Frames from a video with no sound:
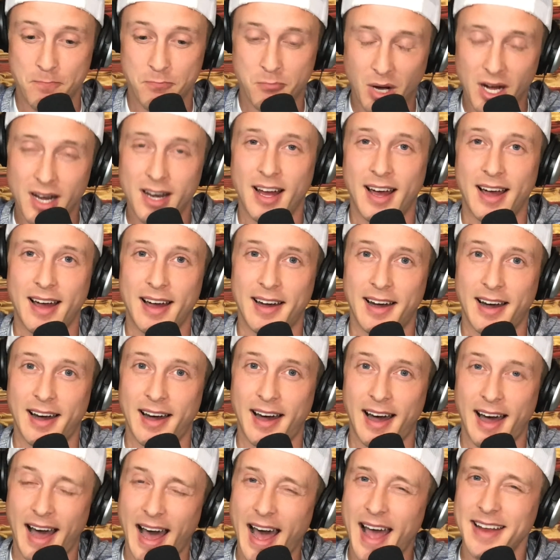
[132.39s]
But
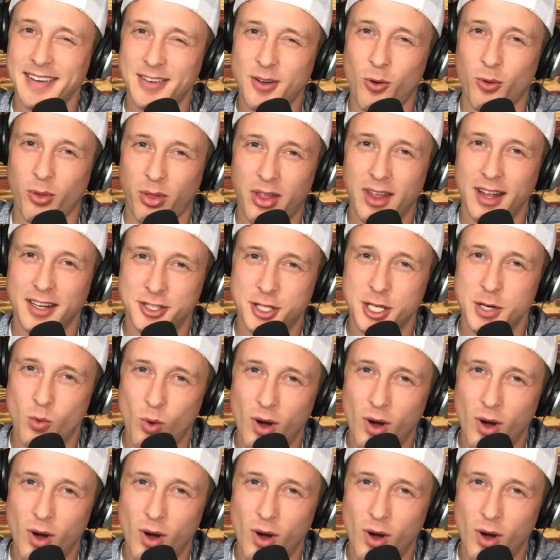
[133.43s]
I don't think she